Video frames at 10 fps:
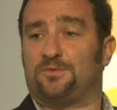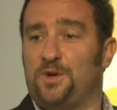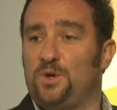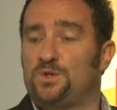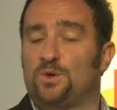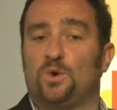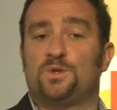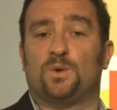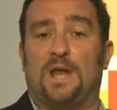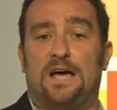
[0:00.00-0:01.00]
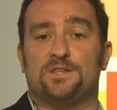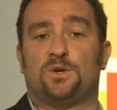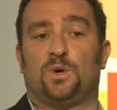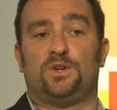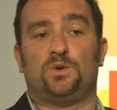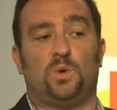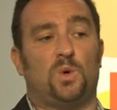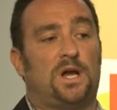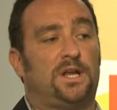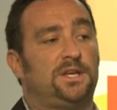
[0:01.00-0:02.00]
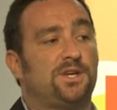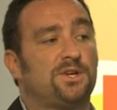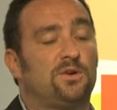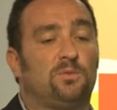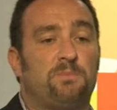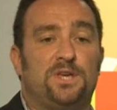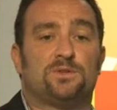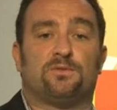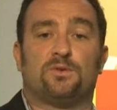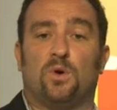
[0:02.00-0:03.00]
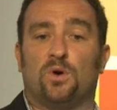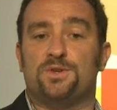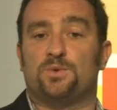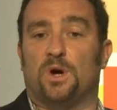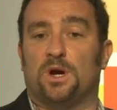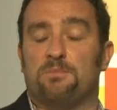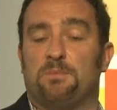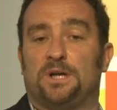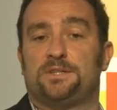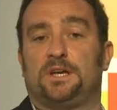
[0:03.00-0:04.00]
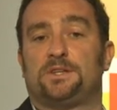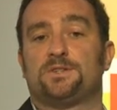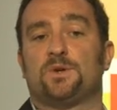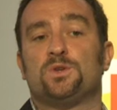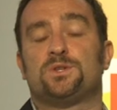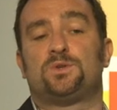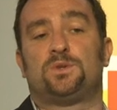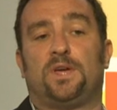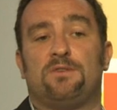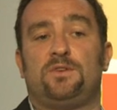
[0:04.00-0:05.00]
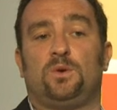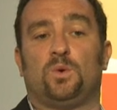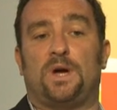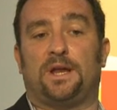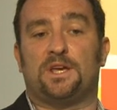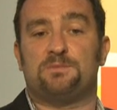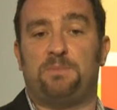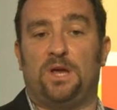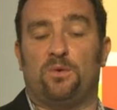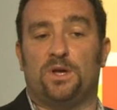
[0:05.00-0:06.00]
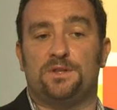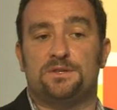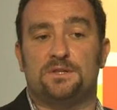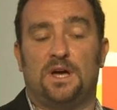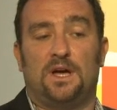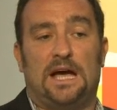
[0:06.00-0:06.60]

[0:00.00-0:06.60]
for you to go to Glasgow and do an additional piece of coursework, but it is also to give you an experience